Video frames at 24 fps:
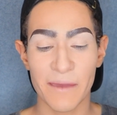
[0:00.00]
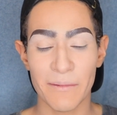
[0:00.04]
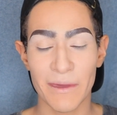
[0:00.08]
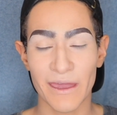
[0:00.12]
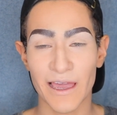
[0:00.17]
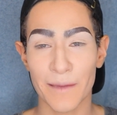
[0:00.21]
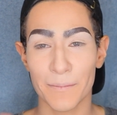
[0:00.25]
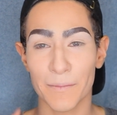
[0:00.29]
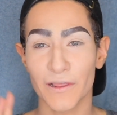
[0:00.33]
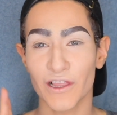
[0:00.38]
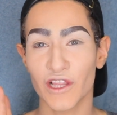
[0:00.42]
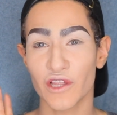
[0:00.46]

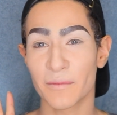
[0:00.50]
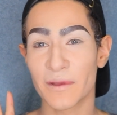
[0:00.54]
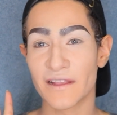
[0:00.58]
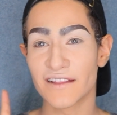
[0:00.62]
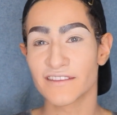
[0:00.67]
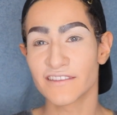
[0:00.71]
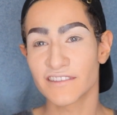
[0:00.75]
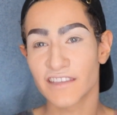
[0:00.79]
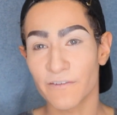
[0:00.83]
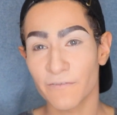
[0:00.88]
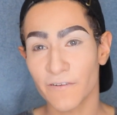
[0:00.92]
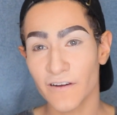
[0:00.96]
makeup a little
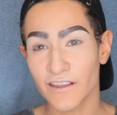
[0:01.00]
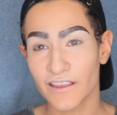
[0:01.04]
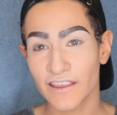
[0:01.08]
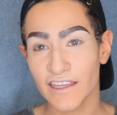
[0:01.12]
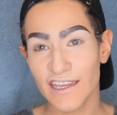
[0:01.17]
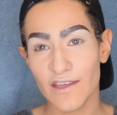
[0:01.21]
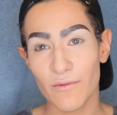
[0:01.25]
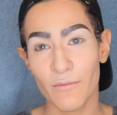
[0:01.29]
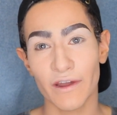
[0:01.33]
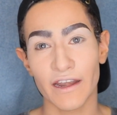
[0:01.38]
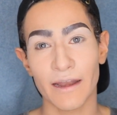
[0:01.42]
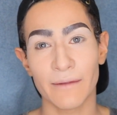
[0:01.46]
bit
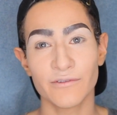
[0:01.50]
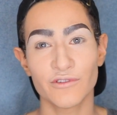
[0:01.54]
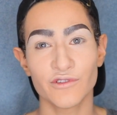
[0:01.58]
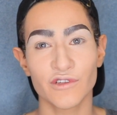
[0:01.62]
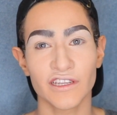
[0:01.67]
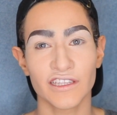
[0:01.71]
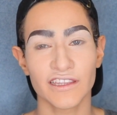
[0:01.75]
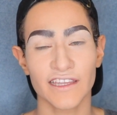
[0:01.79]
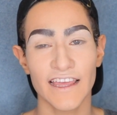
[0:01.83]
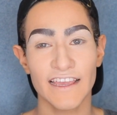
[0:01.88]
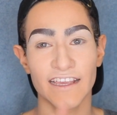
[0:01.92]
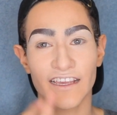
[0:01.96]
differently when I'm
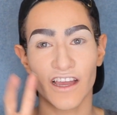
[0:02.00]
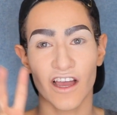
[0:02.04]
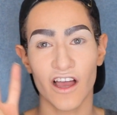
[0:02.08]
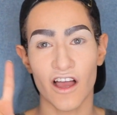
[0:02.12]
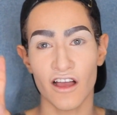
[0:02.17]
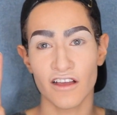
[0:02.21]
doing like